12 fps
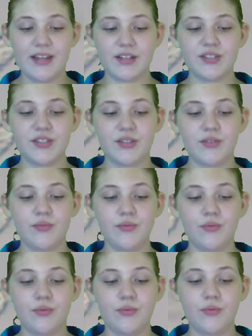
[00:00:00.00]
Next,
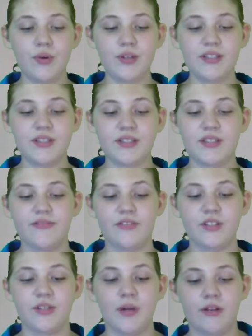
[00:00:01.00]
what is
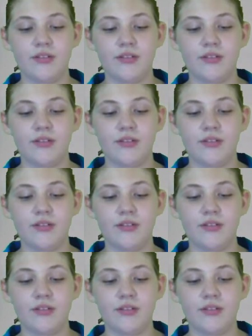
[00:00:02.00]
different